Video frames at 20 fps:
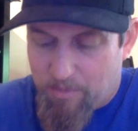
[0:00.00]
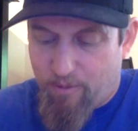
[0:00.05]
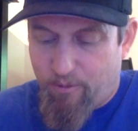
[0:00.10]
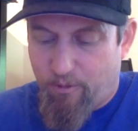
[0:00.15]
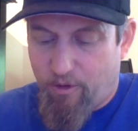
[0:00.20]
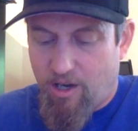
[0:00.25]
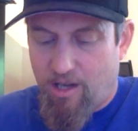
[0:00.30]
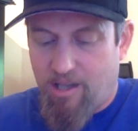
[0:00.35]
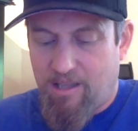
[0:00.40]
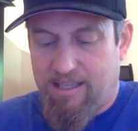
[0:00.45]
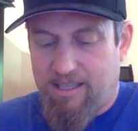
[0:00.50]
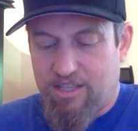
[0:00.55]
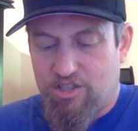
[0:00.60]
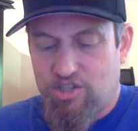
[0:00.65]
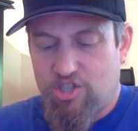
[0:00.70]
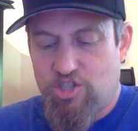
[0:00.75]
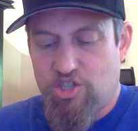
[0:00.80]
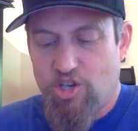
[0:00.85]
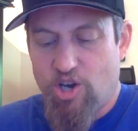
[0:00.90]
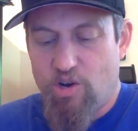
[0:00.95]
the falling
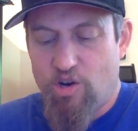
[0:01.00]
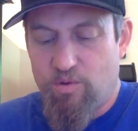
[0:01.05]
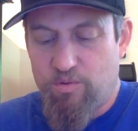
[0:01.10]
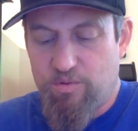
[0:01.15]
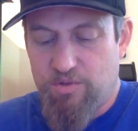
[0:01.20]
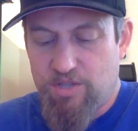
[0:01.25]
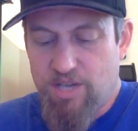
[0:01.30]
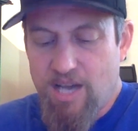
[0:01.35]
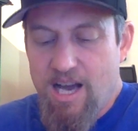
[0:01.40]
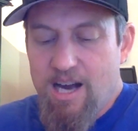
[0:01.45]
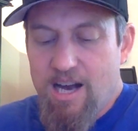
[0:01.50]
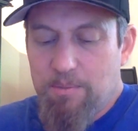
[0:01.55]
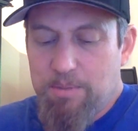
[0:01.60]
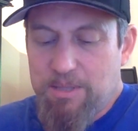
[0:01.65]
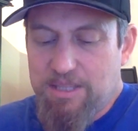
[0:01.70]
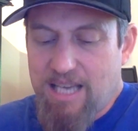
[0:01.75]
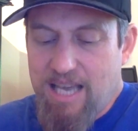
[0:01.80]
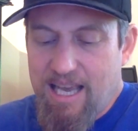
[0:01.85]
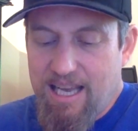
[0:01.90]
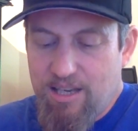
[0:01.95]
stones,
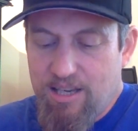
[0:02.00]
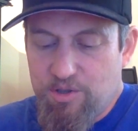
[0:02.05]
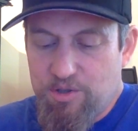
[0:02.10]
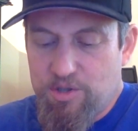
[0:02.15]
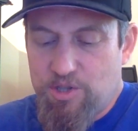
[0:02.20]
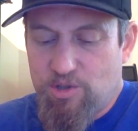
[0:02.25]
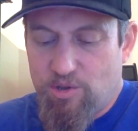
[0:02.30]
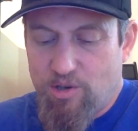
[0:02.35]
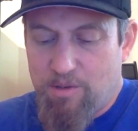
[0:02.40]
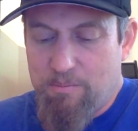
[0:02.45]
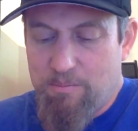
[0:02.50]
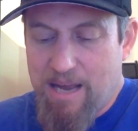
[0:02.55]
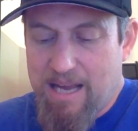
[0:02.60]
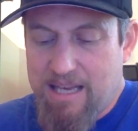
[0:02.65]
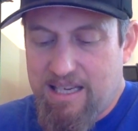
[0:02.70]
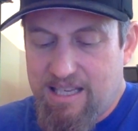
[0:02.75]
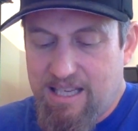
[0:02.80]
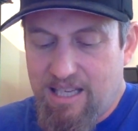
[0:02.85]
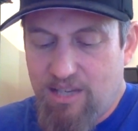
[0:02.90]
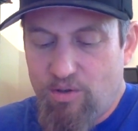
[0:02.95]
but the hailstorm
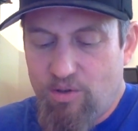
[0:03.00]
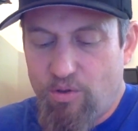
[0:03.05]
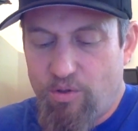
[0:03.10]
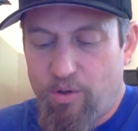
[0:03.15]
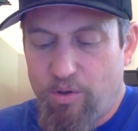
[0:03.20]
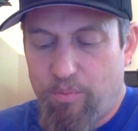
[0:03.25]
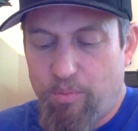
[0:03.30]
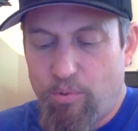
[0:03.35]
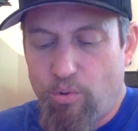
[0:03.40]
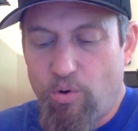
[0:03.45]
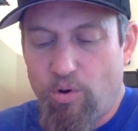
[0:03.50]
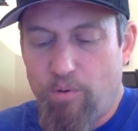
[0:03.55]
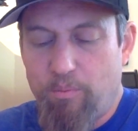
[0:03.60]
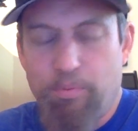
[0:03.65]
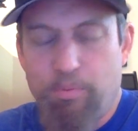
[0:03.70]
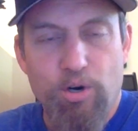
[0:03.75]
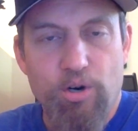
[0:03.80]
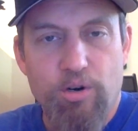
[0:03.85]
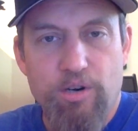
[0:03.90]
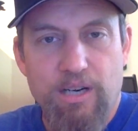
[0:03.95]
might kill the poor
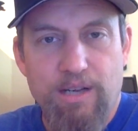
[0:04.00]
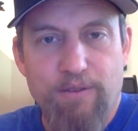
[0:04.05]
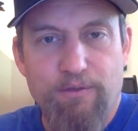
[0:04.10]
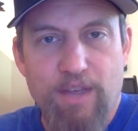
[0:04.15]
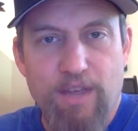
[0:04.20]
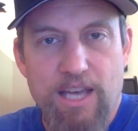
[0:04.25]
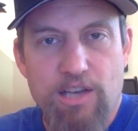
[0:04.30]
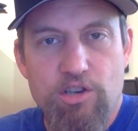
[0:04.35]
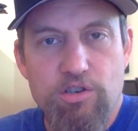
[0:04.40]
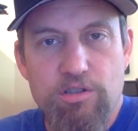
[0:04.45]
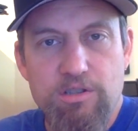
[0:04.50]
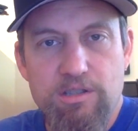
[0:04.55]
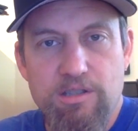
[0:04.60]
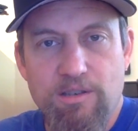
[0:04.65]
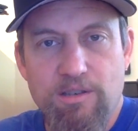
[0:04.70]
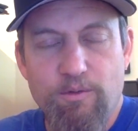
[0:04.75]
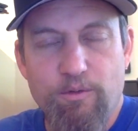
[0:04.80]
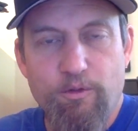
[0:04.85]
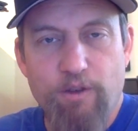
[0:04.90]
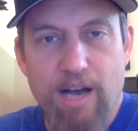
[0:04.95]
bird if they
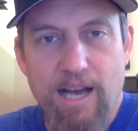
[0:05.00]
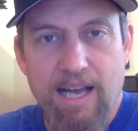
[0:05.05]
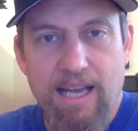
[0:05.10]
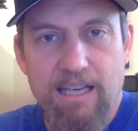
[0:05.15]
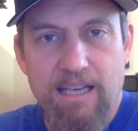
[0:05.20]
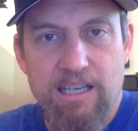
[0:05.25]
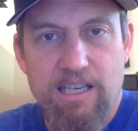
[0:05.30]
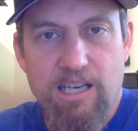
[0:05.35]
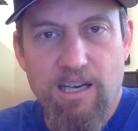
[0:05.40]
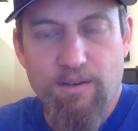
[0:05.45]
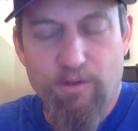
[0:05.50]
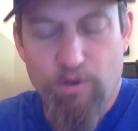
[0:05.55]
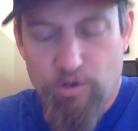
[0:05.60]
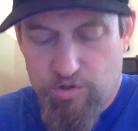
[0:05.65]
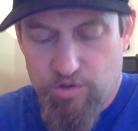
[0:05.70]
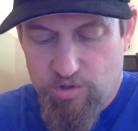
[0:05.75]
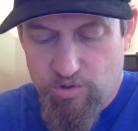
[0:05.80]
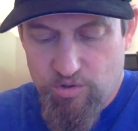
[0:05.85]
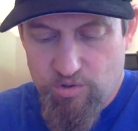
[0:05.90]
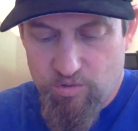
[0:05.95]
couldn't find cover
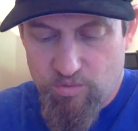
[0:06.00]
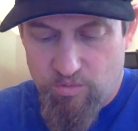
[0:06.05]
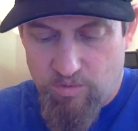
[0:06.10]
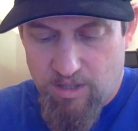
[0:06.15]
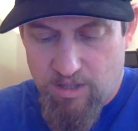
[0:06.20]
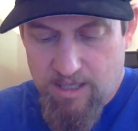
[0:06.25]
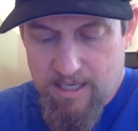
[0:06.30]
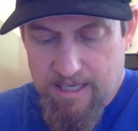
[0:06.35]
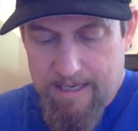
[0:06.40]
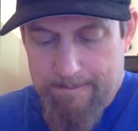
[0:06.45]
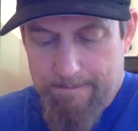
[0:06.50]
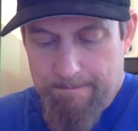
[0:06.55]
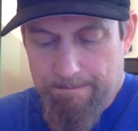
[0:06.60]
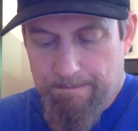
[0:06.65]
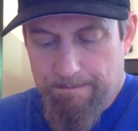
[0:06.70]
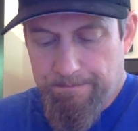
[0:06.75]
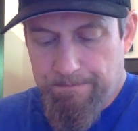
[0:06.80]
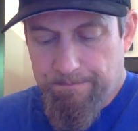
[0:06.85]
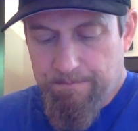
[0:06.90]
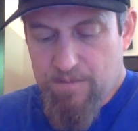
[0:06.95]
soon.
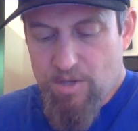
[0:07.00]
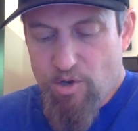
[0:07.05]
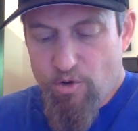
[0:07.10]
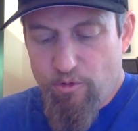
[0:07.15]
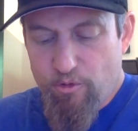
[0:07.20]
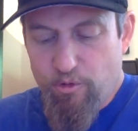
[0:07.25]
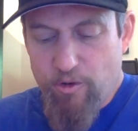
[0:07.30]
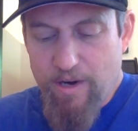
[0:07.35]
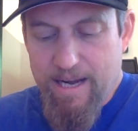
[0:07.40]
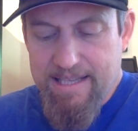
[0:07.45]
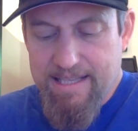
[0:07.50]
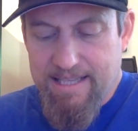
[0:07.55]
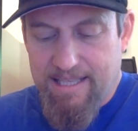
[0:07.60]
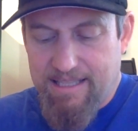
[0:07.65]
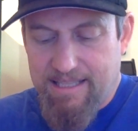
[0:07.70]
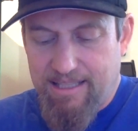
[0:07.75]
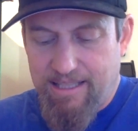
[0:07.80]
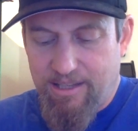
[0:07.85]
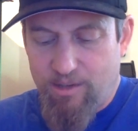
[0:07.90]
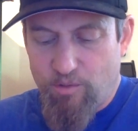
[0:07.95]

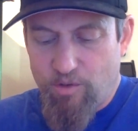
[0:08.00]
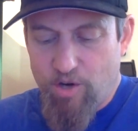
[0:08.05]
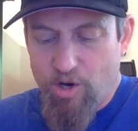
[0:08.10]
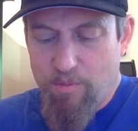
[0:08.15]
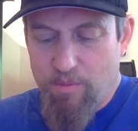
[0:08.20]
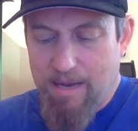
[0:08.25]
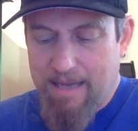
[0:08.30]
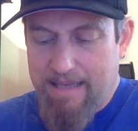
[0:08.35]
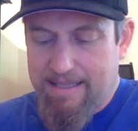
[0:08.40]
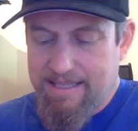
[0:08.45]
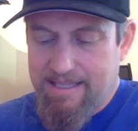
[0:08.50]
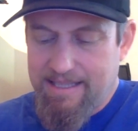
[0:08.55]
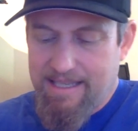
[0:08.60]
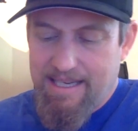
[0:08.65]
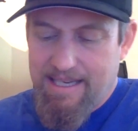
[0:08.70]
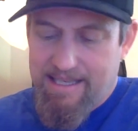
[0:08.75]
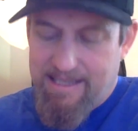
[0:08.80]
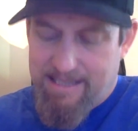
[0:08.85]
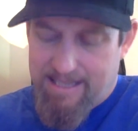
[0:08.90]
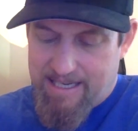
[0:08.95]
Frantically, the robot
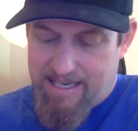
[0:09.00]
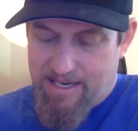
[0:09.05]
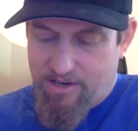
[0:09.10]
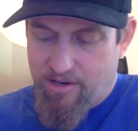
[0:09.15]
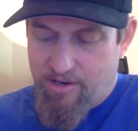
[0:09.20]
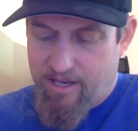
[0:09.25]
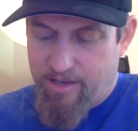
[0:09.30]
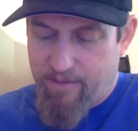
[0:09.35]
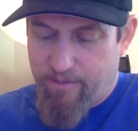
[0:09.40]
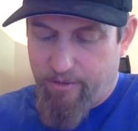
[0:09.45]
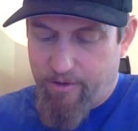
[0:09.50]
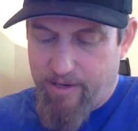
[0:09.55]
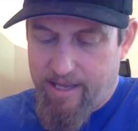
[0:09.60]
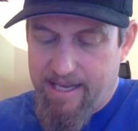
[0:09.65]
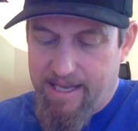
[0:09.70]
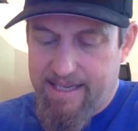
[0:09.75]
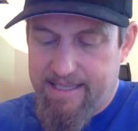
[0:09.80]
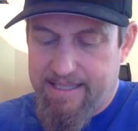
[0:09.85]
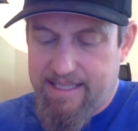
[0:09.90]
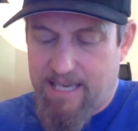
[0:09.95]
scanned the area for
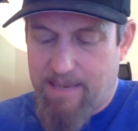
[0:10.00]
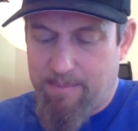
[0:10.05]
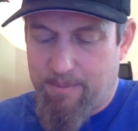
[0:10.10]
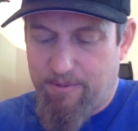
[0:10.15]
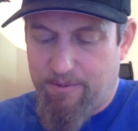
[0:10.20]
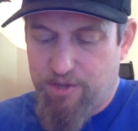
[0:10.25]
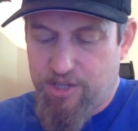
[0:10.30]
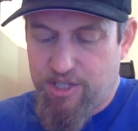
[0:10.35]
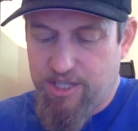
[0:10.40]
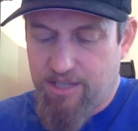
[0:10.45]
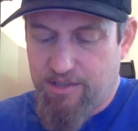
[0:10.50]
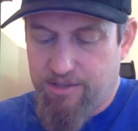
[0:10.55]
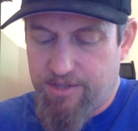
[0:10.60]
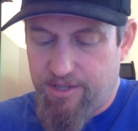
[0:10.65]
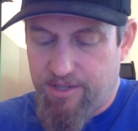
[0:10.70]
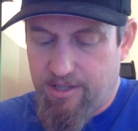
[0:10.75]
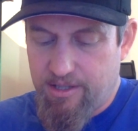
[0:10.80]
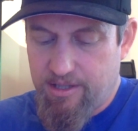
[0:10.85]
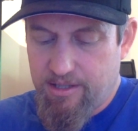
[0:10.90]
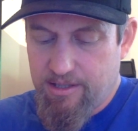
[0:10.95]
any type of
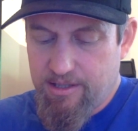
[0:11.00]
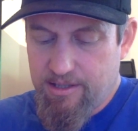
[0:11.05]
shelter.